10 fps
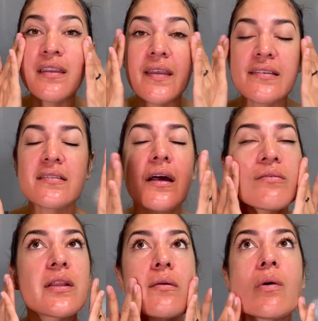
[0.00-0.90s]
and that's not
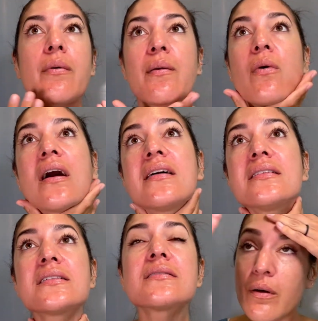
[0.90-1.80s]
really what we
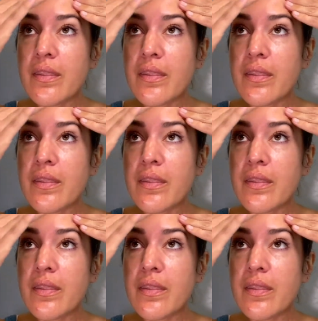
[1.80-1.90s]
want.